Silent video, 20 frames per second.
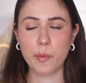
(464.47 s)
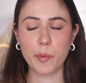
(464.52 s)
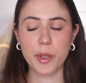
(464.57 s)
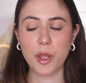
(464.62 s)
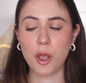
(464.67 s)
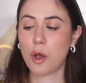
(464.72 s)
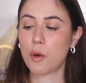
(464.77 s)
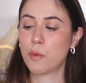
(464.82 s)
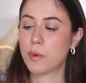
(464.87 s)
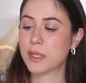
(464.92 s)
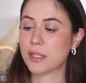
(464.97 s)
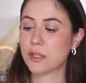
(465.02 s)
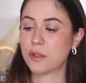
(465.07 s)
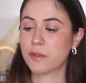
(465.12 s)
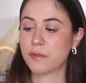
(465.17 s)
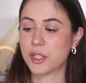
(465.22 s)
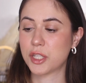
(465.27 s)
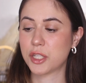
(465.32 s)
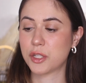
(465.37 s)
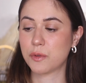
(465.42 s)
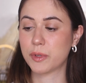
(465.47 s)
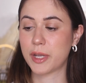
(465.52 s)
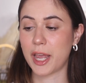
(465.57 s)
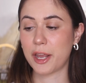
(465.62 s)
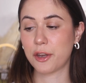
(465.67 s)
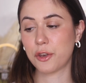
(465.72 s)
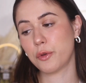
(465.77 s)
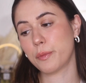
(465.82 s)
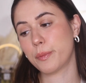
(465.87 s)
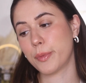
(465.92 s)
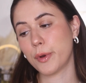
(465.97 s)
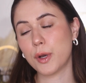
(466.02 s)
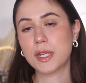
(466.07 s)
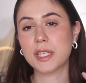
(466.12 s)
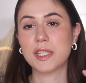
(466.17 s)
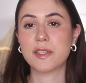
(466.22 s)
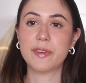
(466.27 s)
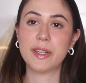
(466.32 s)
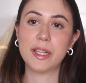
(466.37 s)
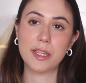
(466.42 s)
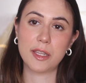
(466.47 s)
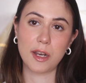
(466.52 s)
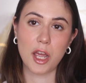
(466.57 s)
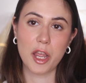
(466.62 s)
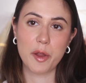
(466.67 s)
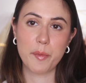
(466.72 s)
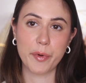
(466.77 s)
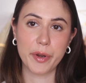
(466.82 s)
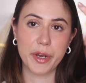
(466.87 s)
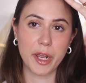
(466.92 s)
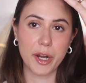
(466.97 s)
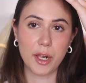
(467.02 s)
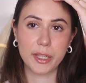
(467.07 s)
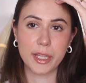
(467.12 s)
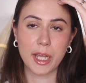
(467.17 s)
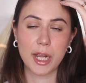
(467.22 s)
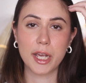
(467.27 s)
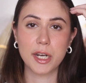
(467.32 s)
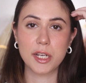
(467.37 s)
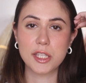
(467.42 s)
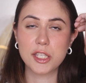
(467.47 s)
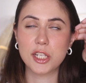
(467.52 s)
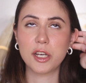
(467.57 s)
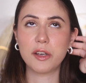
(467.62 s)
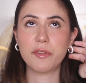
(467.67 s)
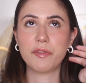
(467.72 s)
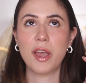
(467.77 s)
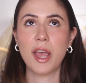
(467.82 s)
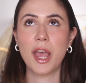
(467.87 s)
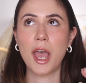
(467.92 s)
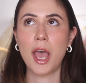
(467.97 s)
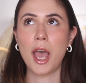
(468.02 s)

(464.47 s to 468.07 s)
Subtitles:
We always love to get new books, fill the library and all that kind of stuff.